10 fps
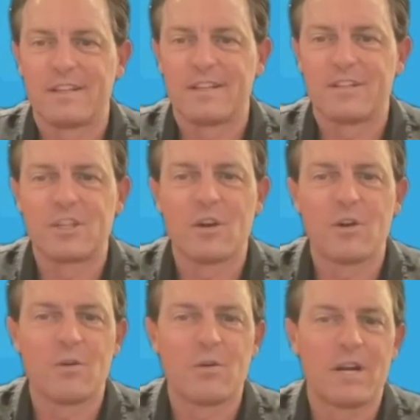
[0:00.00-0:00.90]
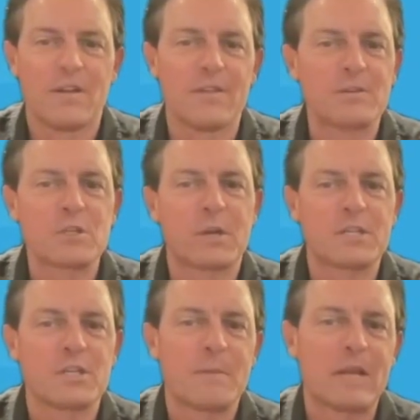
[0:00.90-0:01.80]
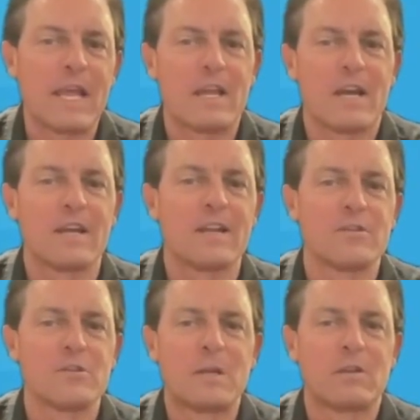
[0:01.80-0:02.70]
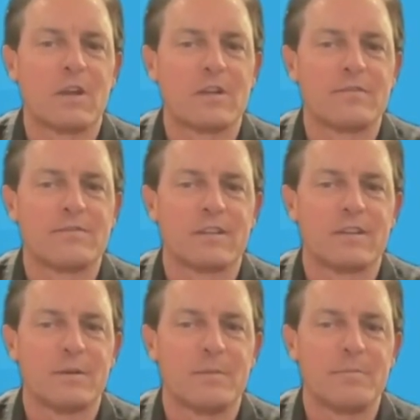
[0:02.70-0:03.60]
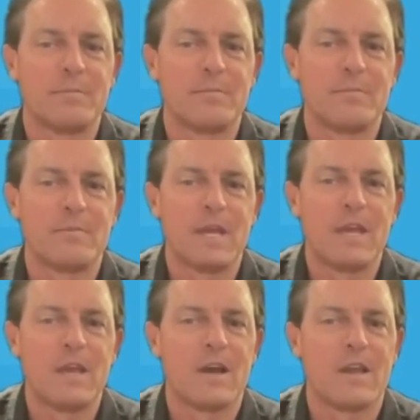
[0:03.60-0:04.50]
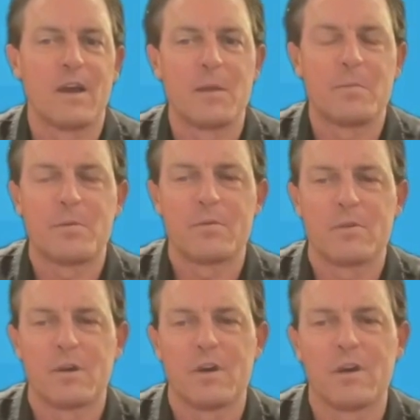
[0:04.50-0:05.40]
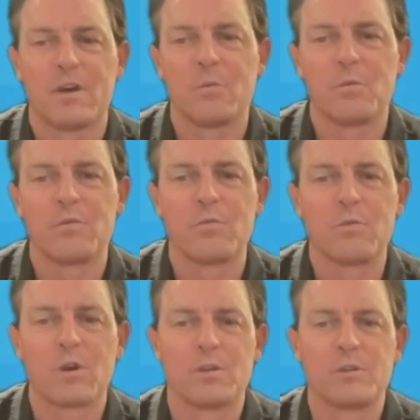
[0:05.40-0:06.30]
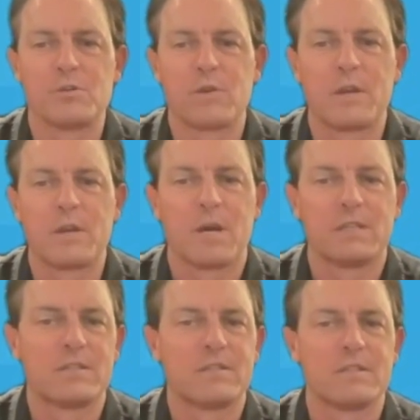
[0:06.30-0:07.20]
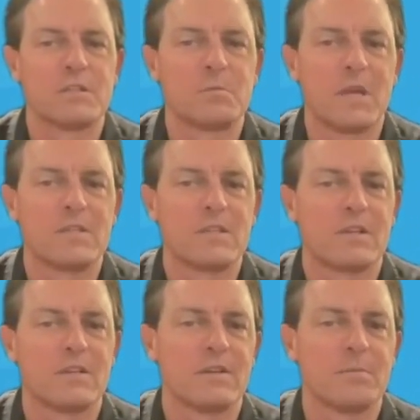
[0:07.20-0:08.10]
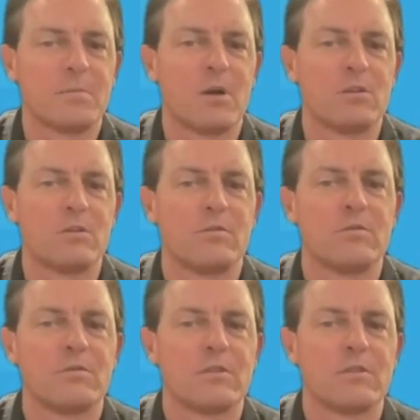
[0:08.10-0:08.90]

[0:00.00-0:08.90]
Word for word: so uh, there is a question about AI. There's been a lot of um, AI hype uh, with regard to trading bots. Is this a space that Apollo